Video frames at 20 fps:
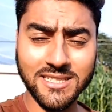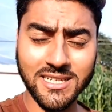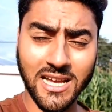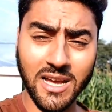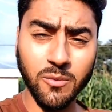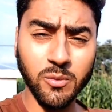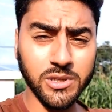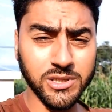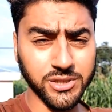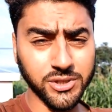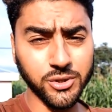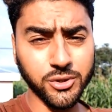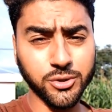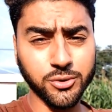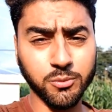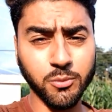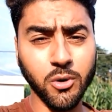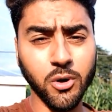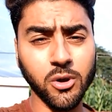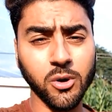I will see you
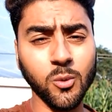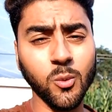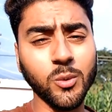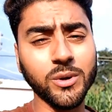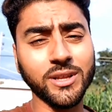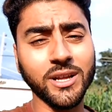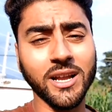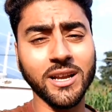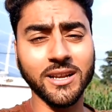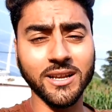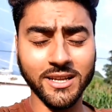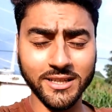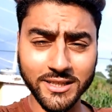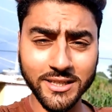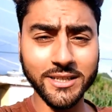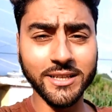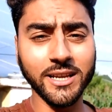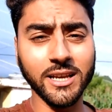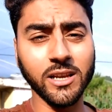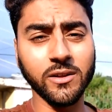tomorrow with another
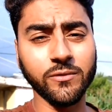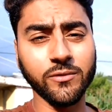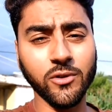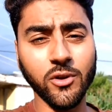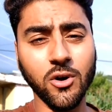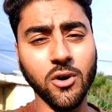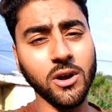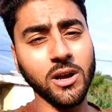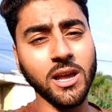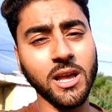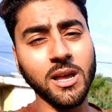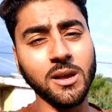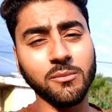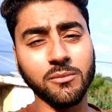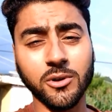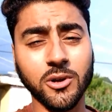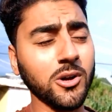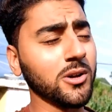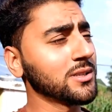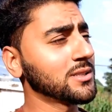daily vlog
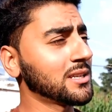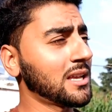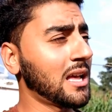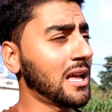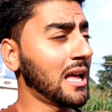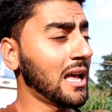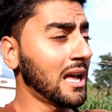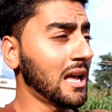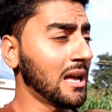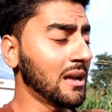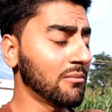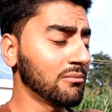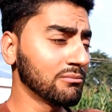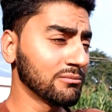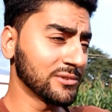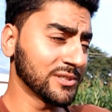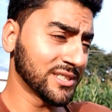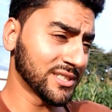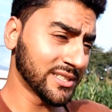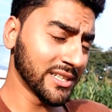because I'm
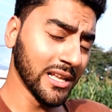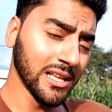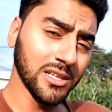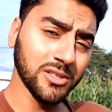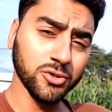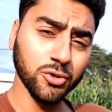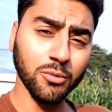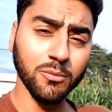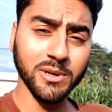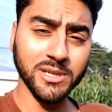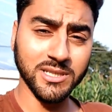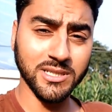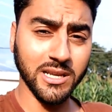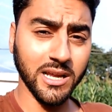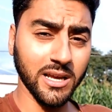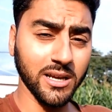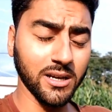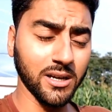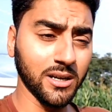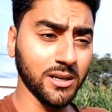still so much
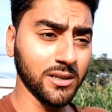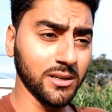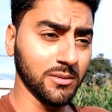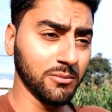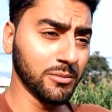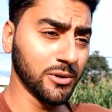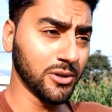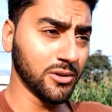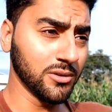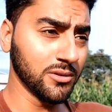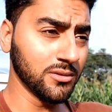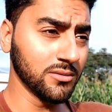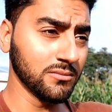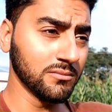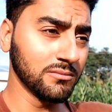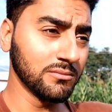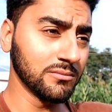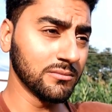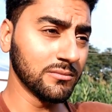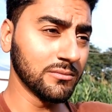tired.
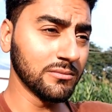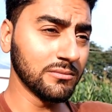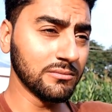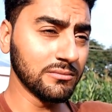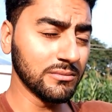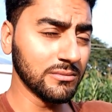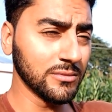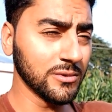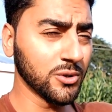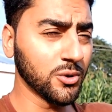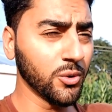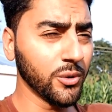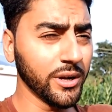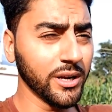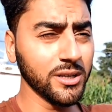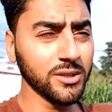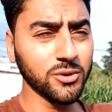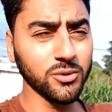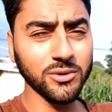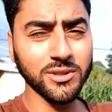
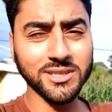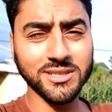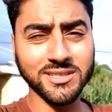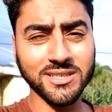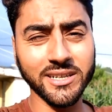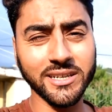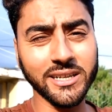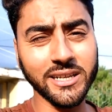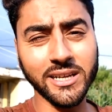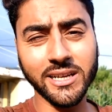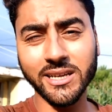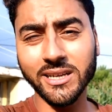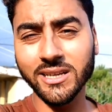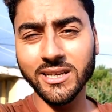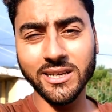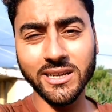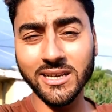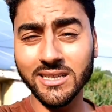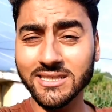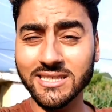Going to the city
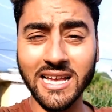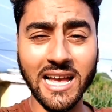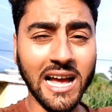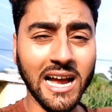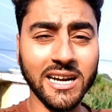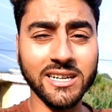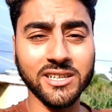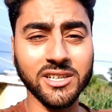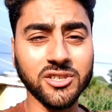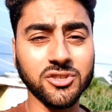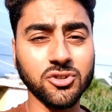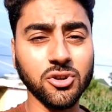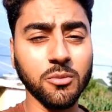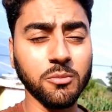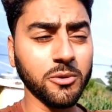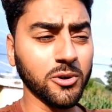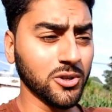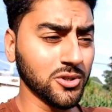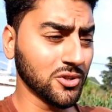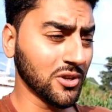is a hectic job
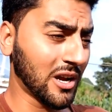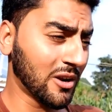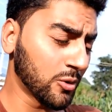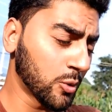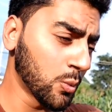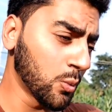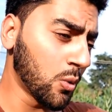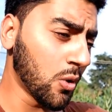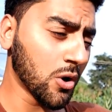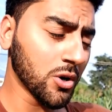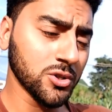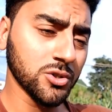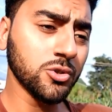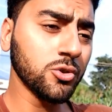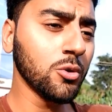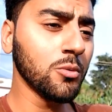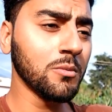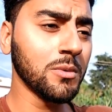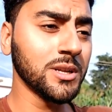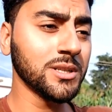because you have to walk
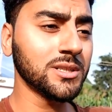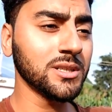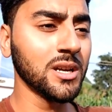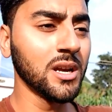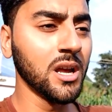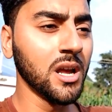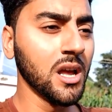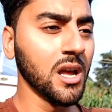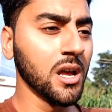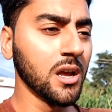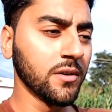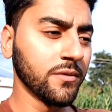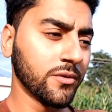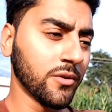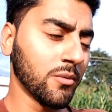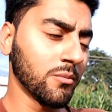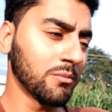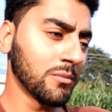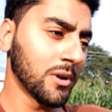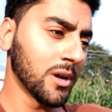so much
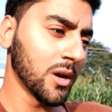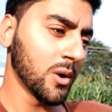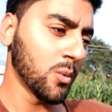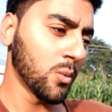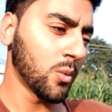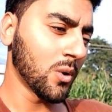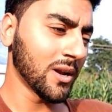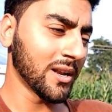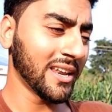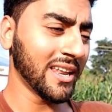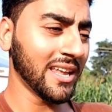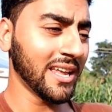from one